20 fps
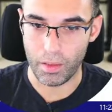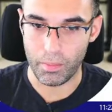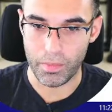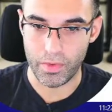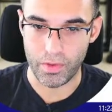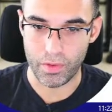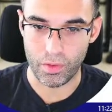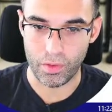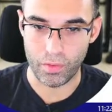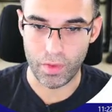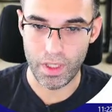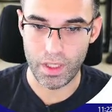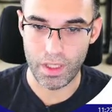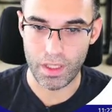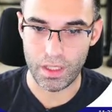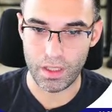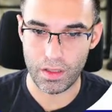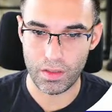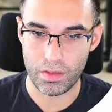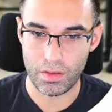So right
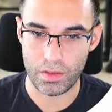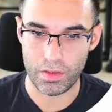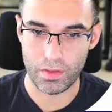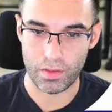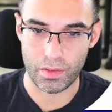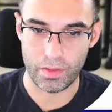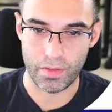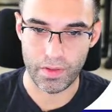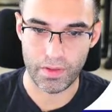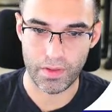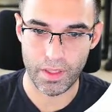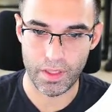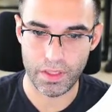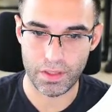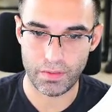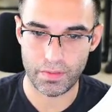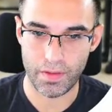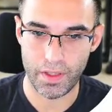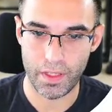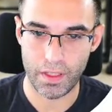here, so you're in a
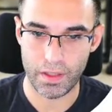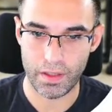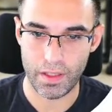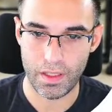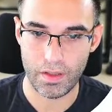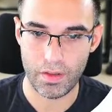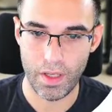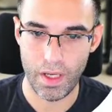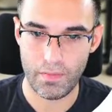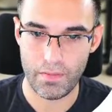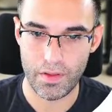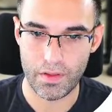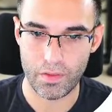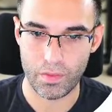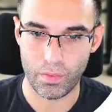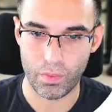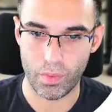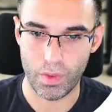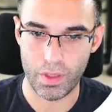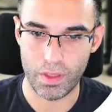section file, and then you have this
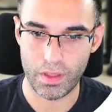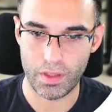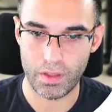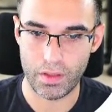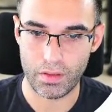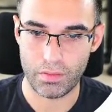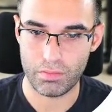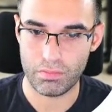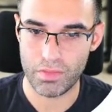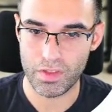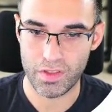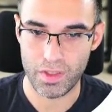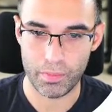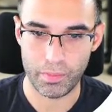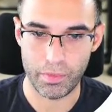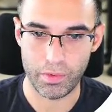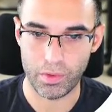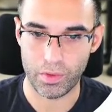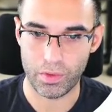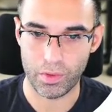one
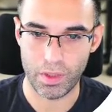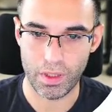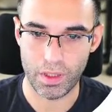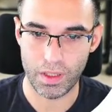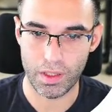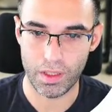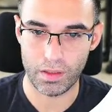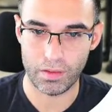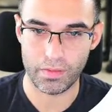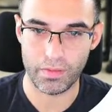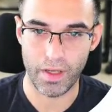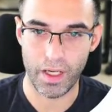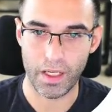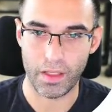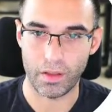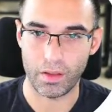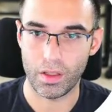simple file.